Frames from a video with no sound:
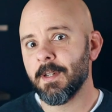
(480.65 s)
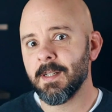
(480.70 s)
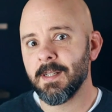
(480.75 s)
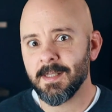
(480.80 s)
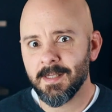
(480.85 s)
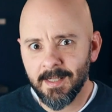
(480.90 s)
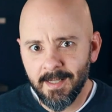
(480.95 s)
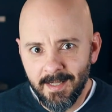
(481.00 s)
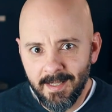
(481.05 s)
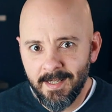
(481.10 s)

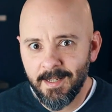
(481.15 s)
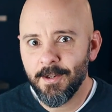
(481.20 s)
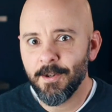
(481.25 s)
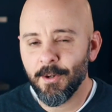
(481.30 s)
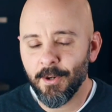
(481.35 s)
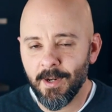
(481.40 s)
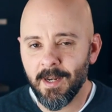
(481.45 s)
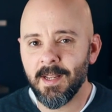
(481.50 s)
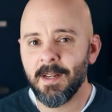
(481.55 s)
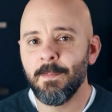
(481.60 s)
is
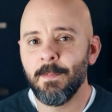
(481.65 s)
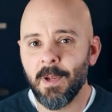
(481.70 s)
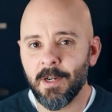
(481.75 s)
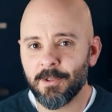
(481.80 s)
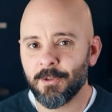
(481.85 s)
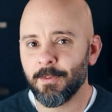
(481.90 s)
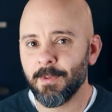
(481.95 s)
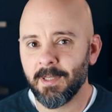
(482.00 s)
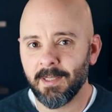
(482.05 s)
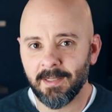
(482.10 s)
here in
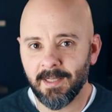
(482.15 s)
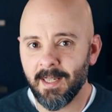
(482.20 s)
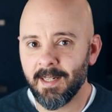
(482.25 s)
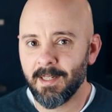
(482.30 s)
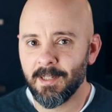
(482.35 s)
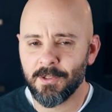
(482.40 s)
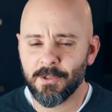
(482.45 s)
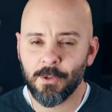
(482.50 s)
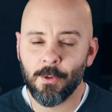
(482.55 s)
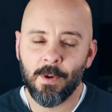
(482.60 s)
Metro
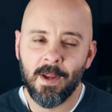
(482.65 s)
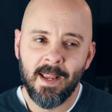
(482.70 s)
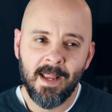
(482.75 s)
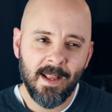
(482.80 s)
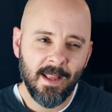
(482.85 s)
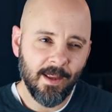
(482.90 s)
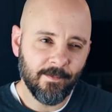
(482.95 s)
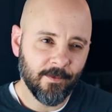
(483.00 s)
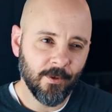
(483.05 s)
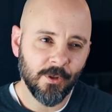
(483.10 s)
Atlanta. So
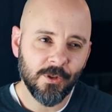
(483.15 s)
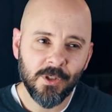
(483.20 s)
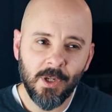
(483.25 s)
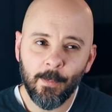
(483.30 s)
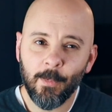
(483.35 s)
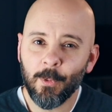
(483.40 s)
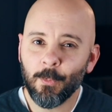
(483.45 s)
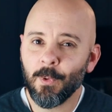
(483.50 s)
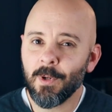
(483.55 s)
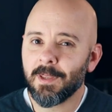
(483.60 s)
if you're
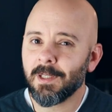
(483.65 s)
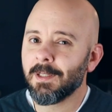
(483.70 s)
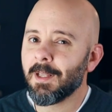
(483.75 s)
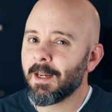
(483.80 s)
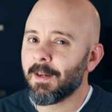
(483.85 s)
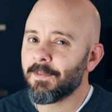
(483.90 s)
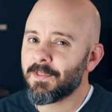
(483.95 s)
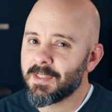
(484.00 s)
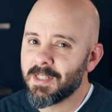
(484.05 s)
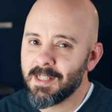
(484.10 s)
someone with a lot
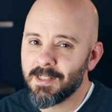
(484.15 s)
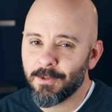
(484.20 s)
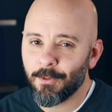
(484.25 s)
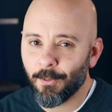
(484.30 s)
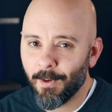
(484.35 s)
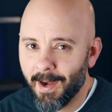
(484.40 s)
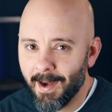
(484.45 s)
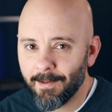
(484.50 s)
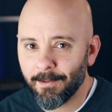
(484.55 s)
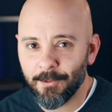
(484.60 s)
of seasonal
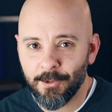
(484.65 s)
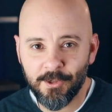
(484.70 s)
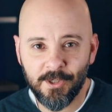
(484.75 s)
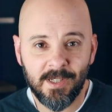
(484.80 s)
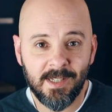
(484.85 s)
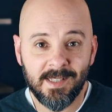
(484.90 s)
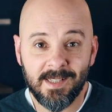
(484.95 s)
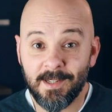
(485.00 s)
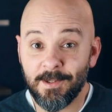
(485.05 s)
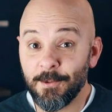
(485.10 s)

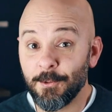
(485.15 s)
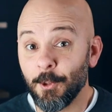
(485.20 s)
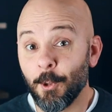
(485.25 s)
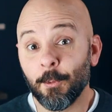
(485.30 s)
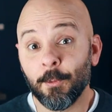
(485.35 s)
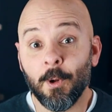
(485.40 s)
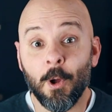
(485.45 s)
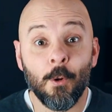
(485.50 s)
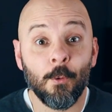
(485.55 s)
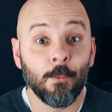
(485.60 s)
allergies and you
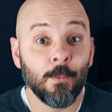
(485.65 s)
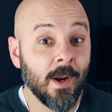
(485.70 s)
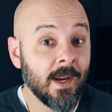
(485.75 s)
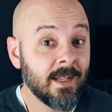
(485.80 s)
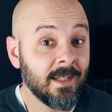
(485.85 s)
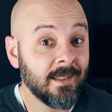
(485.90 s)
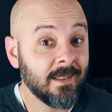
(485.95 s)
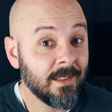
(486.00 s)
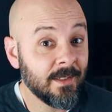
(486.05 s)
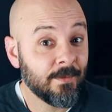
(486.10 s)
don't
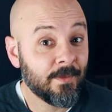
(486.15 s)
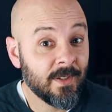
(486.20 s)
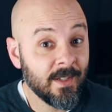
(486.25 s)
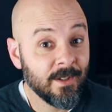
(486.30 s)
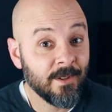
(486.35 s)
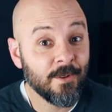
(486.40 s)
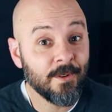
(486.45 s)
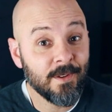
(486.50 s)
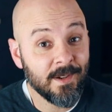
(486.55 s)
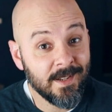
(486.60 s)
already live
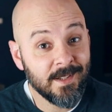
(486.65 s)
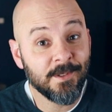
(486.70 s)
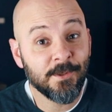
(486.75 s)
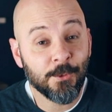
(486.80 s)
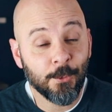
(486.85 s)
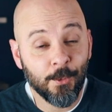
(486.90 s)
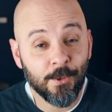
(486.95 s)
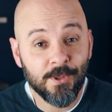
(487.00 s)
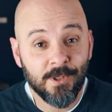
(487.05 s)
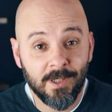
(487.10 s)
here in
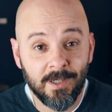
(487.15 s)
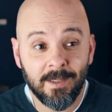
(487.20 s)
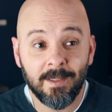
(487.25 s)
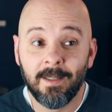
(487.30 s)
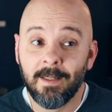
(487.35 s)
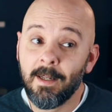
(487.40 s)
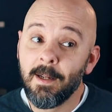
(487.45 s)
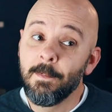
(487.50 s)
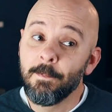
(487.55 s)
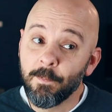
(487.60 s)
Georgia,
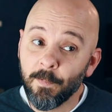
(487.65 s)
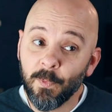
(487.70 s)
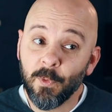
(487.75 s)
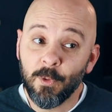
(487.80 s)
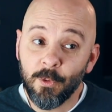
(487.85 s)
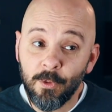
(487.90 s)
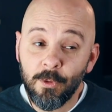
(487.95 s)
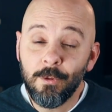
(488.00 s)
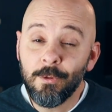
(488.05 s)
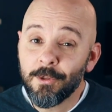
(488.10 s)

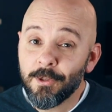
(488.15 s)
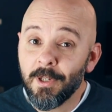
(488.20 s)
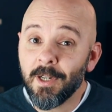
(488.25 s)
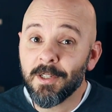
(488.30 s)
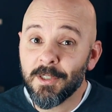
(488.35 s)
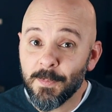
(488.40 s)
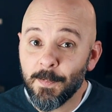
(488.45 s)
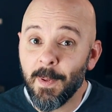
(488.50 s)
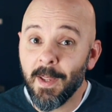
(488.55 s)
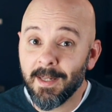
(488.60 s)
you should
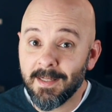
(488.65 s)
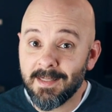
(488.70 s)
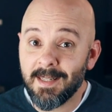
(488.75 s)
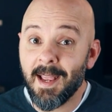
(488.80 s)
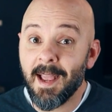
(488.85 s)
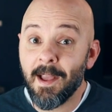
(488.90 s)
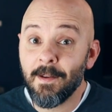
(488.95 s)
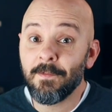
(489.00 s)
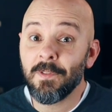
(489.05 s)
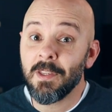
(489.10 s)
expect to
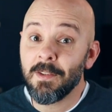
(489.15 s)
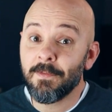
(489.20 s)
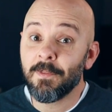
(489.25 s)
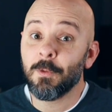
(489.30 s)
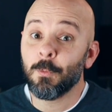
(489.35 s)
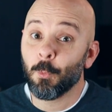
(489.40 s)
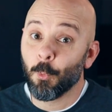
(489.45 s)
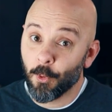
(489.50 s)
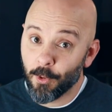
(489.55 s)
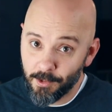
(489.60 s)
have
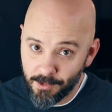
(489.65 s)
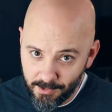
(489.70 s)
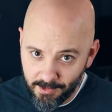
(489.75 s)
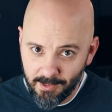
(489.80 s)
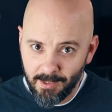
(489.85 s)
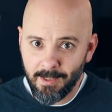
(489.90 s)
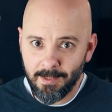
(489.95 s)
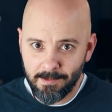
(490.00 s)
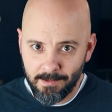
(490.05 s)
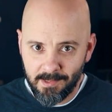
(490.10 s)
even worse
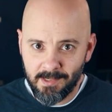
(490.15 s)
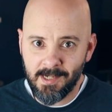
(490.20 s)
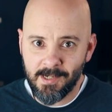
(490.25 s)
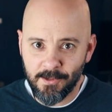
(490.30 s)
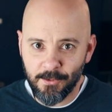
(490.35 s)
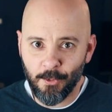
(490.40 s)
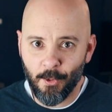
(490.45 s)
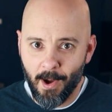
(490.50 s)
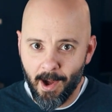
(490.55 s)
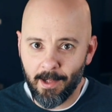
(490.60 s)

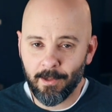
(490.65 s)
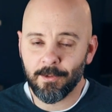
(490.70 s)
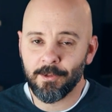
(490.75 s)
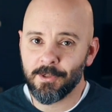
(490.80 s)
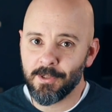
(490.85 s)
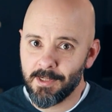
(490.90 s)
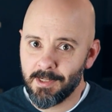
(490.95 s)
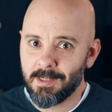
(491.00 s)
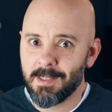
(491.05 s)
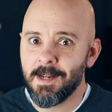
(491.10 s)
seasonal
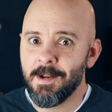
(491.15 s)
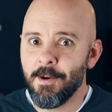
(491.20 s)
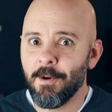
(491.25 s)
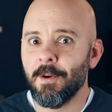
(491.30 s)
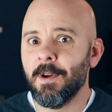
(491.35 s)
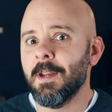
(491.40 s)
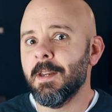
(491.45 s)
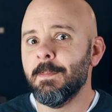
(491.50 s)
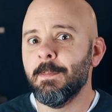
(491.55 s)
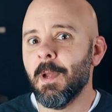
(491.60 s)
allergies here
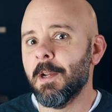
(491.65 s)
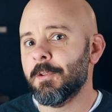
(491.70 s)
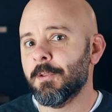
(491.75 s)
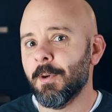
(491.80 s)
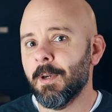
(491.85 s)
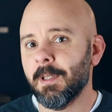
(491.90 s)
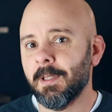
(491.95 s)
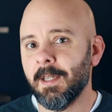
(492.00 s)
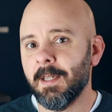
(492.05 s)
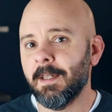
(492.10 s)
in Metro
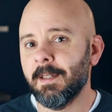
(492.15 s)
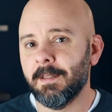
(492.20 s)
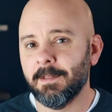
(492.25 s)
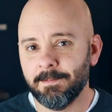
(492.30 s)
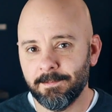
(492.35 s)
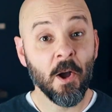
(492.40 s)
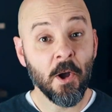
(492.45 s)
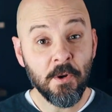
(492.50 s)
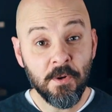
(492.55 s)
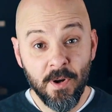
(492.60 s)
Atlanta.
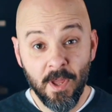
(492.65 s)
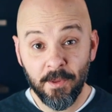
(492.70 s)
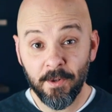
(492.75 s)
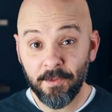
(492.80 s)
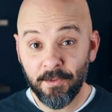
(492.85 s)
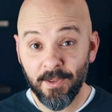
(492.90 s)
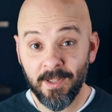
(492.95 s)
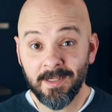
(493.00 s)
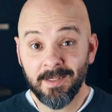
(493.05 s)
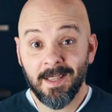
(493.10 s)
Another
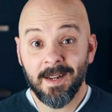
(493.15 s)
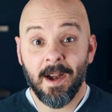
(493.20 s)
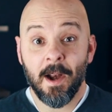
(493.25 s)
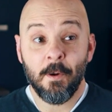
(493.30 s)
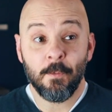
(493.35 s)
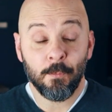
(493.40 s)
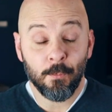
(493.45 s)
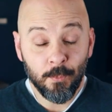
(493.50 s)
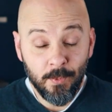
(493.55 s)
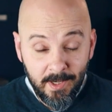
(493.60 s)
thing that I
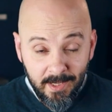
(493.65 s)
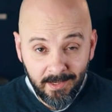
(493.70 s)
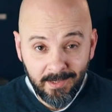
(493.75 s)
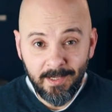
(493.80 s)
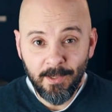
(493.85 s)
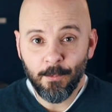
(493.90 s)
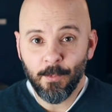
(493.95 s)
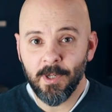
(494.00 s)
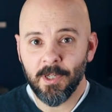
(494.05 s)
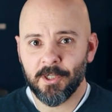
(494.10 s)

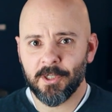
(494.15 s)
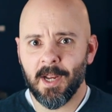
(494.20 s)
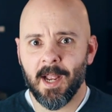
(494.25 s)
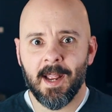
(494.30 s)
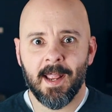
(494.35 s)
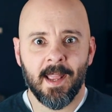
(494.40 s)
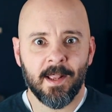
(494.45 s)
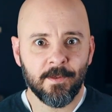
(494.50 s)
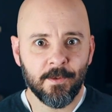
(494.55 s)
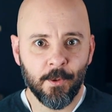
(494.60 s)
really wish I
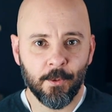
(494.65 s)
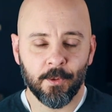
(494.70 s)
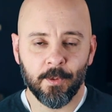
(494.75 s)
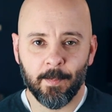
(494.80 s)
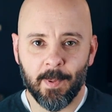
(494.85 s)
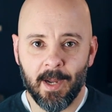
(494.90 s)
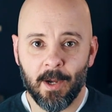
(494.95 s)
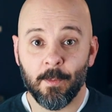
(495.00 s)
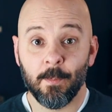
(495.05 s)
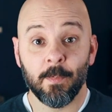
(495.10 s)
had known
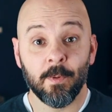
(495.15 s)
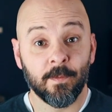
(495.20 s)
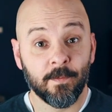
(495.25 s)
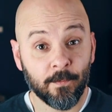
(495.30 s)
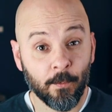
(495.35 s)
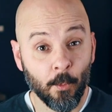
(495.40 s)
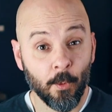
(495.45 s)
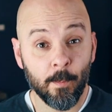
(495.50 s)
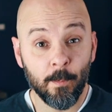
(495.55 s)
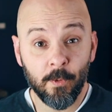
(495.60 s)
about
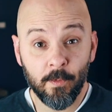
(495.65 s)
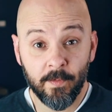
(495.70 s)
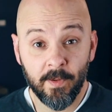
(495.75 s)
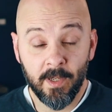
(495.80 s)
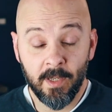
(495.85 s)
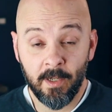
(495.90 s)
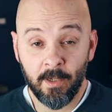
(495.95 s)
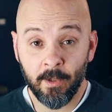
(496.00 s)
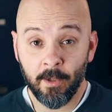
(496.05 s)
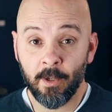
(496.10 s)
before moving
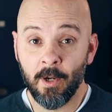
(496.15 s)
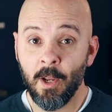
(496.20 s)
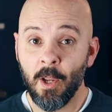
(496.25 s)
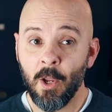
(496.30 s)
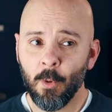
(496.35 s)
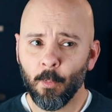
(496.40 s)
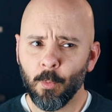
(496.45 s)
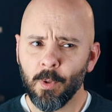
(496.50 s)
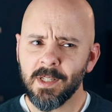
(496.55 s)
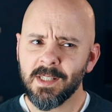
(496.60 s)
here
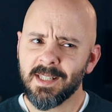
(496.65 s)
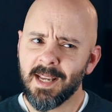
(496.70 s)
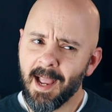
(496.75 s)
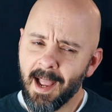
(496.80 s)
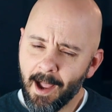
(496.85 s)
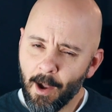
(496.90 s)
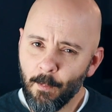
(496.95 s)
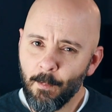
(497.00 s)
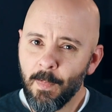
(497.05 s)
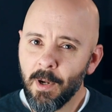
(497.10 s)
was
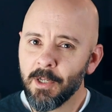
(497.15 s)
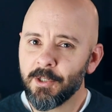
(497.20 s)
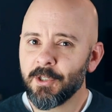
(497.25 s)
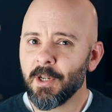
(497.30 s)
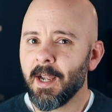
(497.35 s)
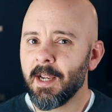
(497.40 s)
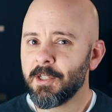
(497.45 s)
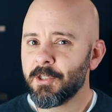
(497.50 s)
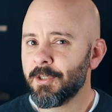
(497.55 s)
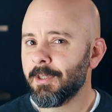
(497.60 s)
how much
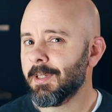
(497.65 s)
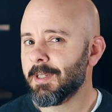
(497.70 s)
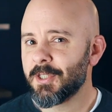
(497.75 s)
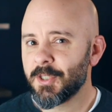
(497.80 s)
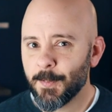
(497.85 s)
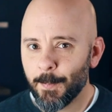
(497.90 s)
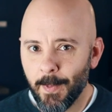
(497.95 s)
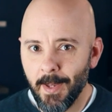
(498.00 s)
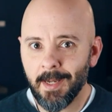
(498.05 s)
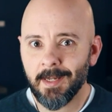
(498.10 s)
I should
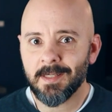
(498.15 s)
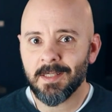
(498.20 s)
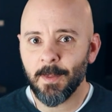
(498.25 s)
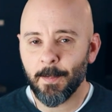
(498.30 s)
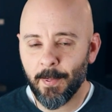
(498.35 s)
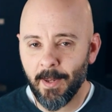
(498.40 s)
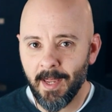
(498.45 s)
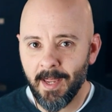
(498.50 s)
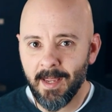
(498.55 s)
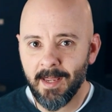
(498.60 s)
expect to
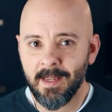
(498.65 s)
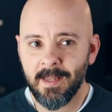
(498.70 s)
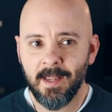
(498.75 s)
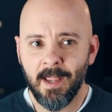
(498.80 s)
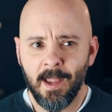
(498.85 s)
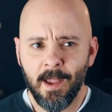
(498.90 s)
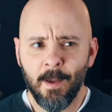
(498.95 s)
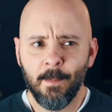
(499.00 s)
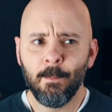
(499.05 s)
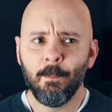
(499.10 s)
pay
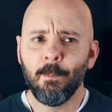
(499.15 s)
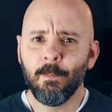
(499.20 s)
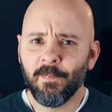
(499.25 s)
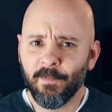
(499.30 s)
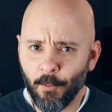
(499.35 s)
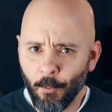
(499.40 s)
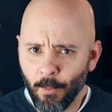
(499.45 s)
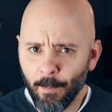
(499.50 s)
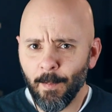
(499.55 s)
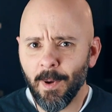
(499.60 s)

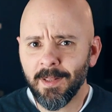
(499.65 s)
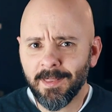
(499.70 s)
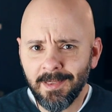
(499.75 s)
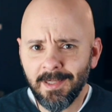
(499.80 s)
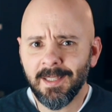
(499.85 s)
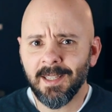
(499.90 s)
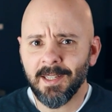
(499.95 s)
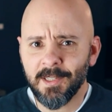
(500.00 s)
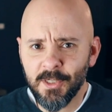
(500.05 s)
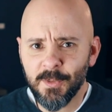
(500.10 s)
for
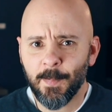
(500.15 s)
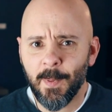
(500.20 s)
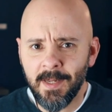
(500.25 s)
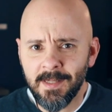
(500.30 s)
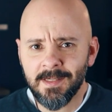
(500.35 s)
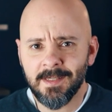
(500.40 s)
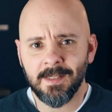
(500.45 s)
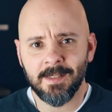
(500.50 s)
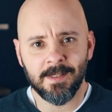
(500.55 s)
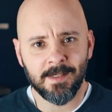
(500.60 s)
monthly
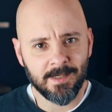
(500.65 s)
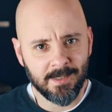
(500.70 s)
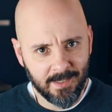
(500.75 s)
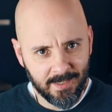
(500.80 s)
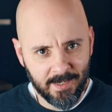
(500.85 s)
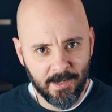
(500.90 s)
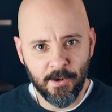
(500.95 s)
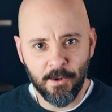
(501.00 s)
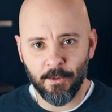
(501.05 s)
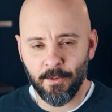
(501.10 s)
expenses
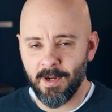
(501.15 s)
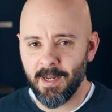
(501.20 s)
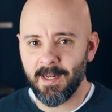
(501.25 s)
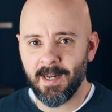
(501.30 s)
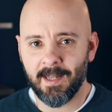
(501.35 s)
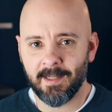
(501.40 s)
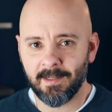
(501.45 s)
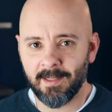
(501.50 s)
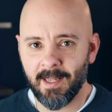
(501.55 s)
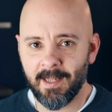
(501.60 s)
here in
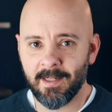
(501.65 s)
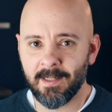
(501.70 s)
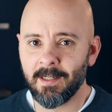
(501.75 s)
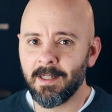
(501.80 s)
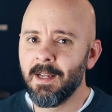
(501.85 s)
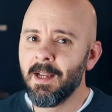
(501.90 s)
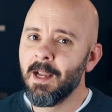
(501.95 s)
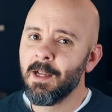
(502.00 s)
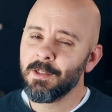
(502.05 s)
Atlanta.